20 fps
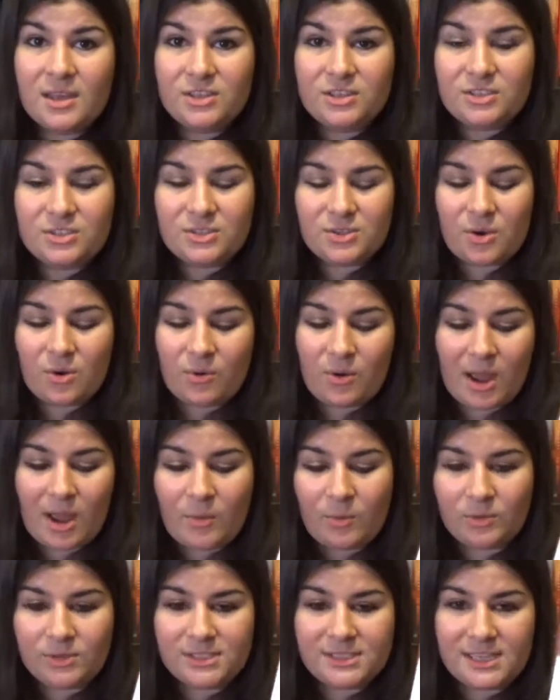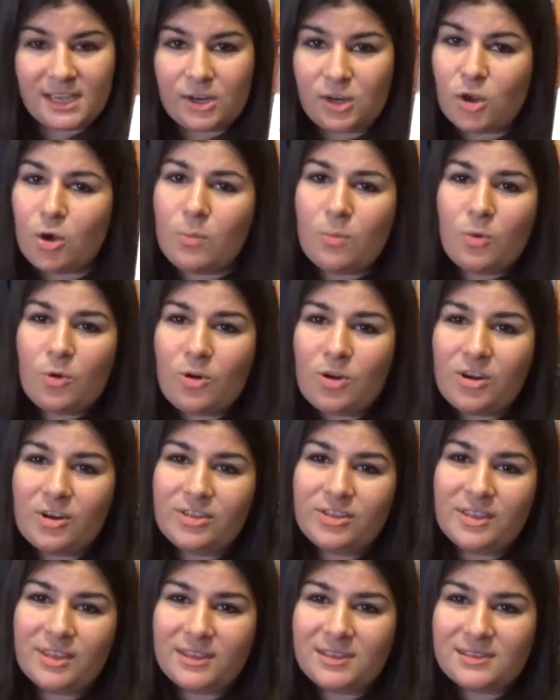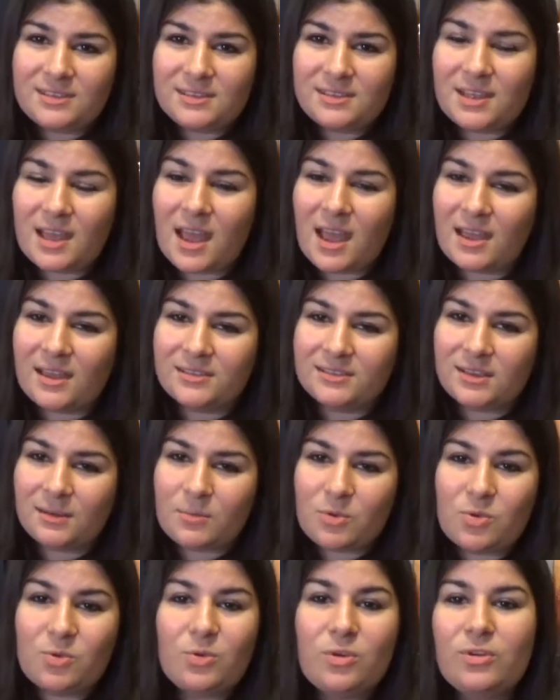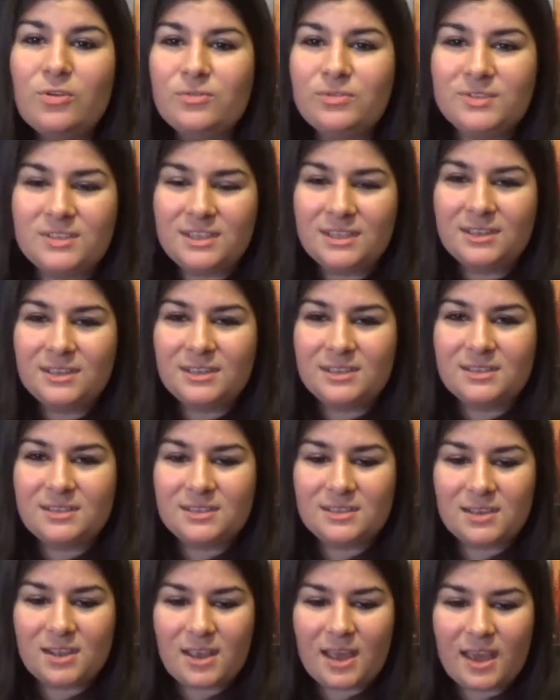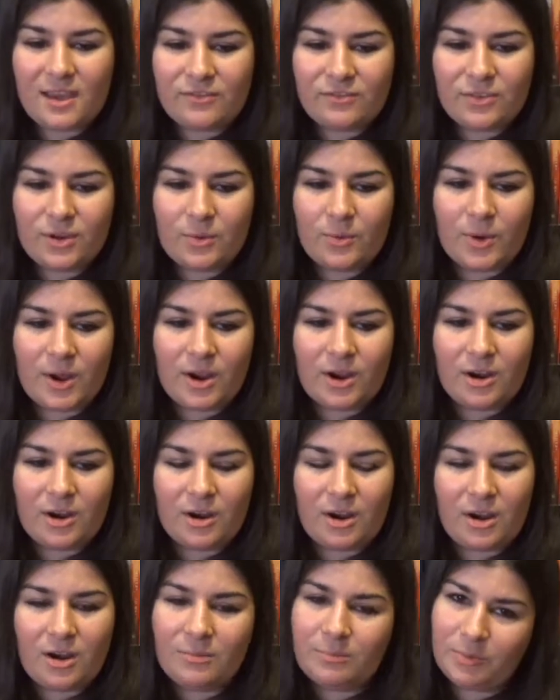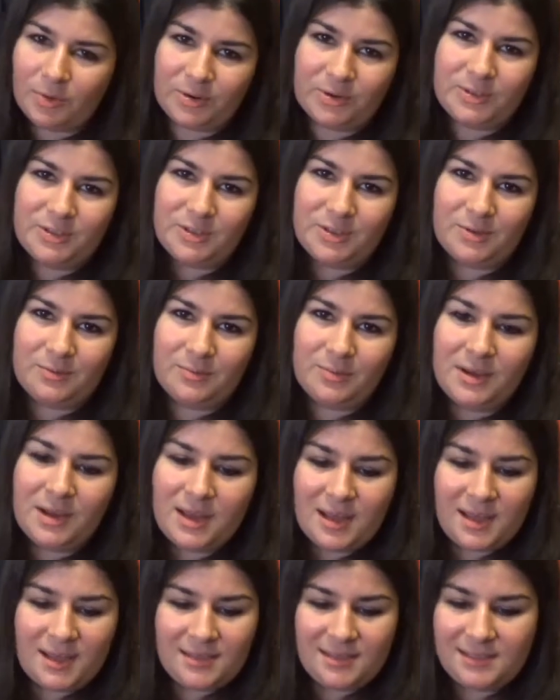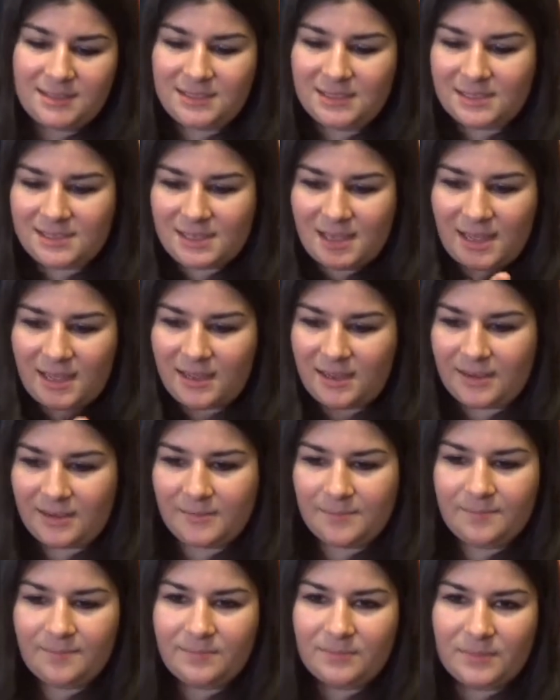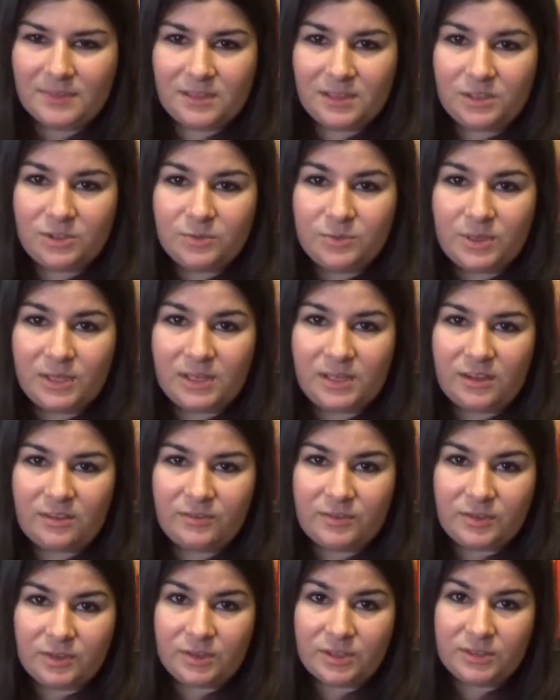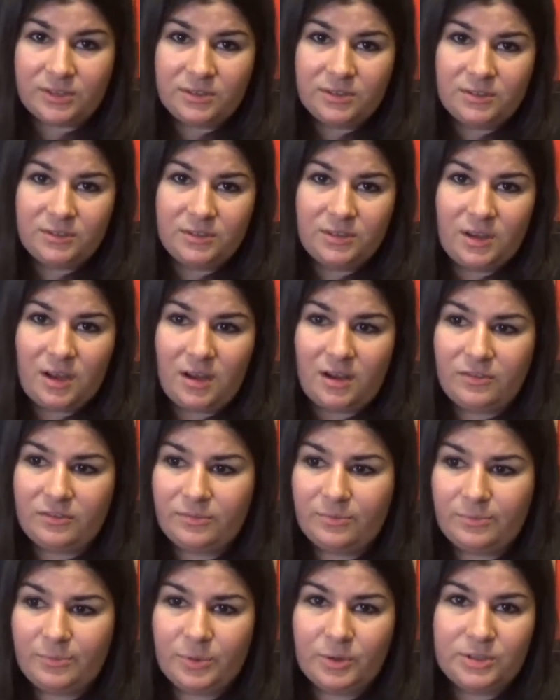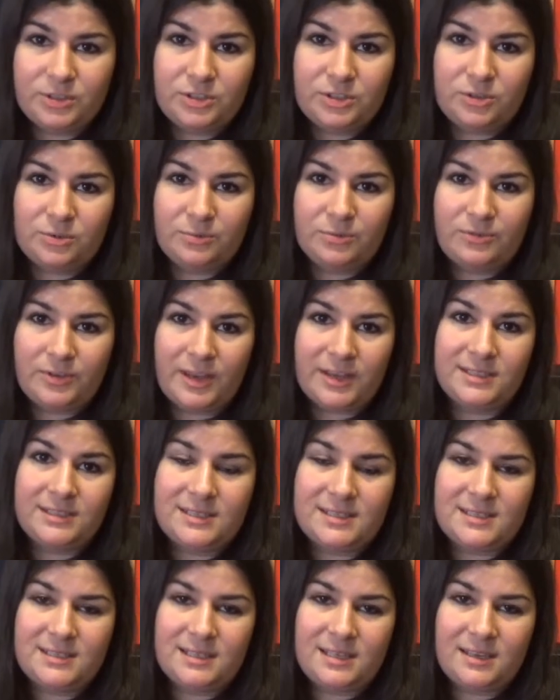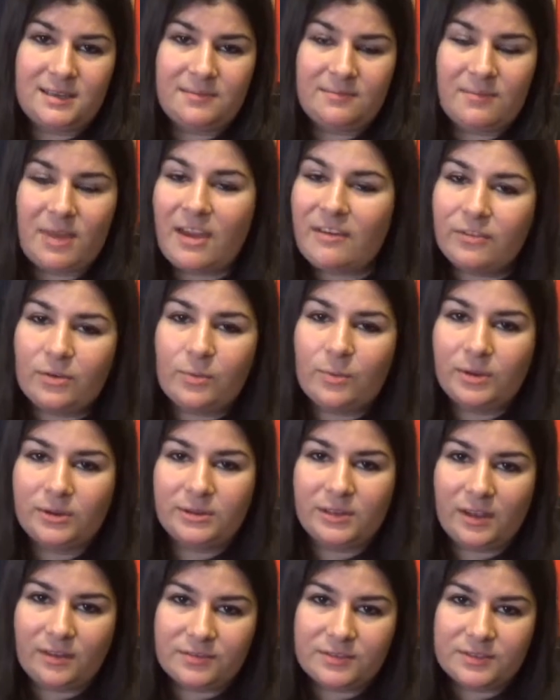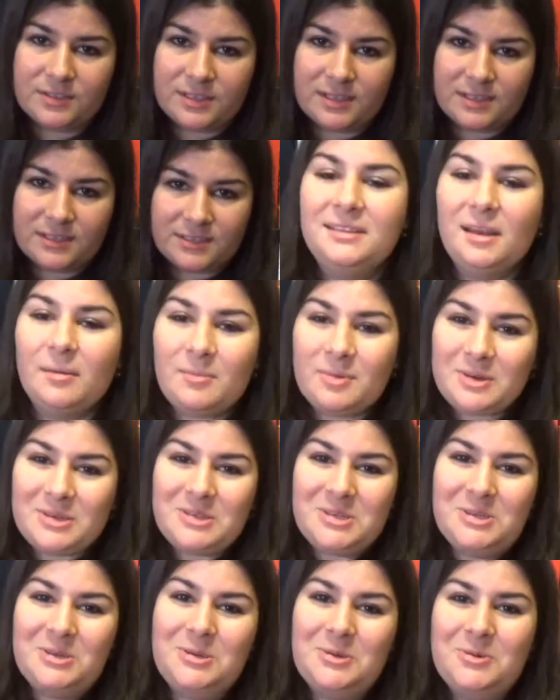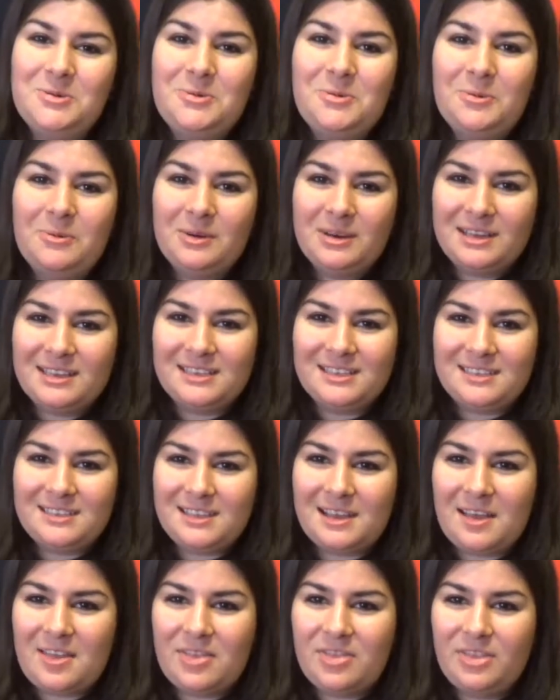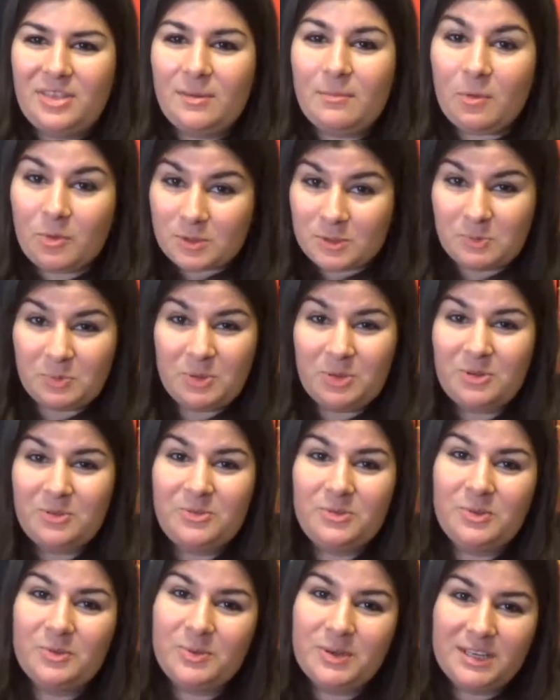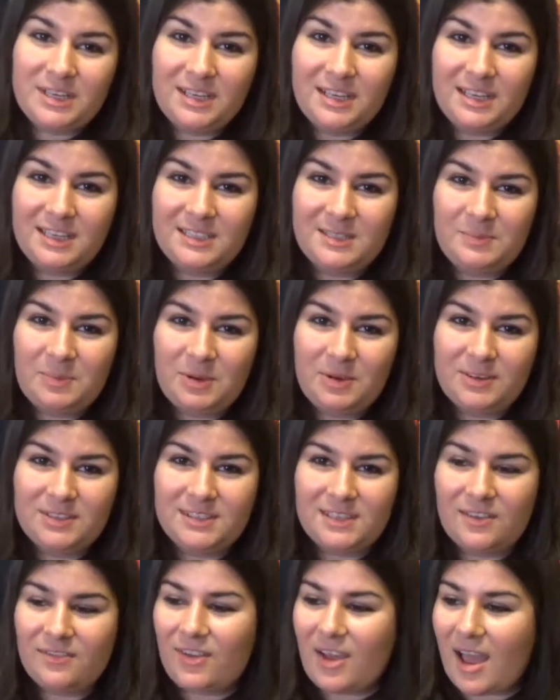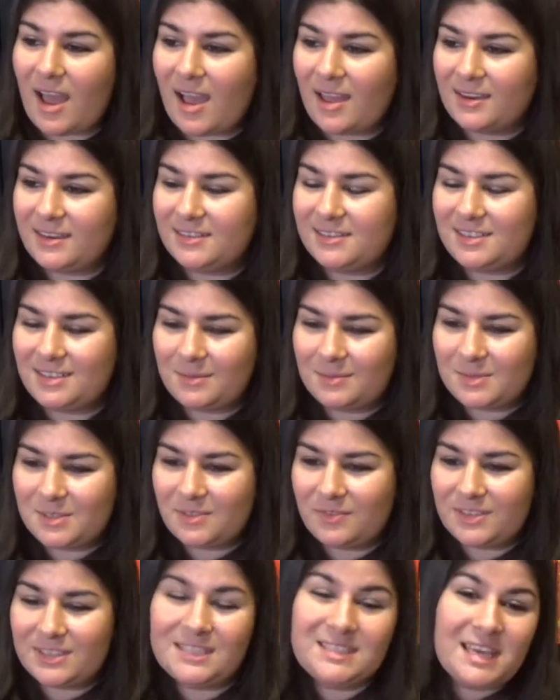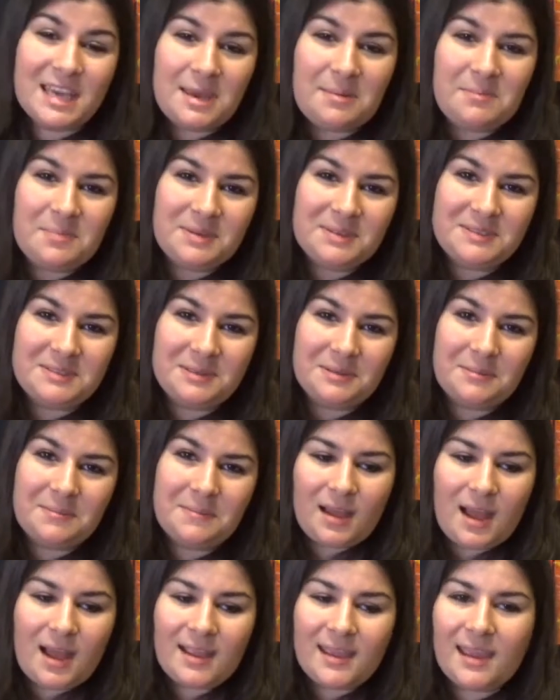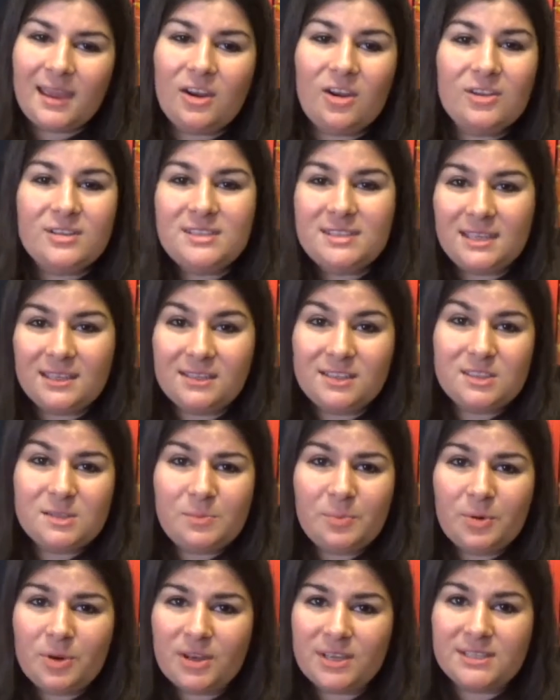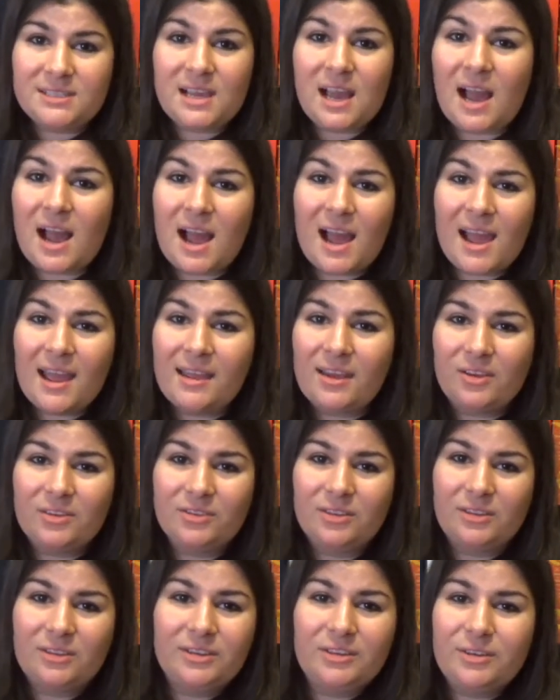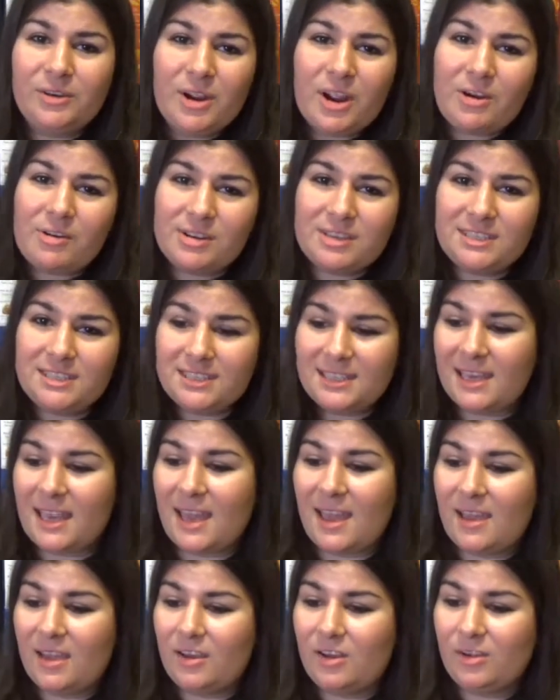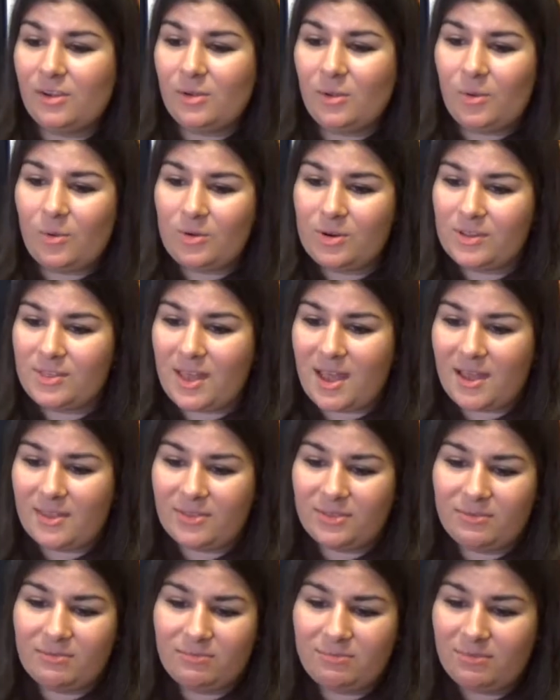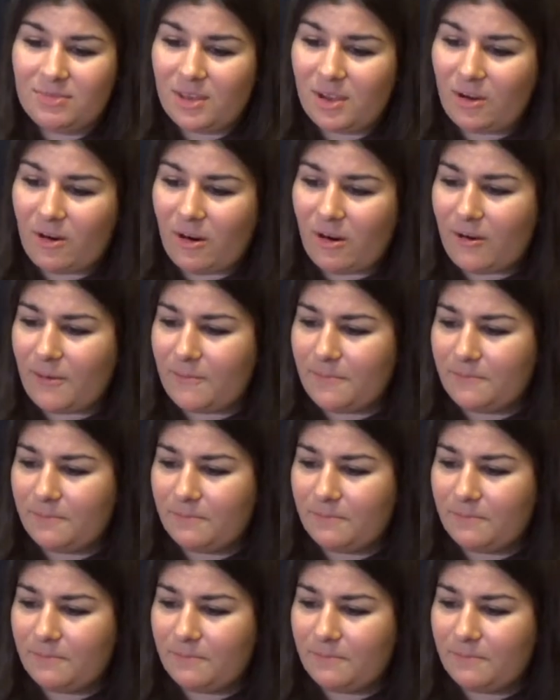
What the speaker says: So I will say no more on this, as I'm sure you've seen this everywhere on BookTube. This is like the Luna Lovegood of BookTube fantasy. Everyone loves this. Number 2 was the most beautiful reading experience I've had in terms of escapism. I cannot say this book is high on the literary scale or that there are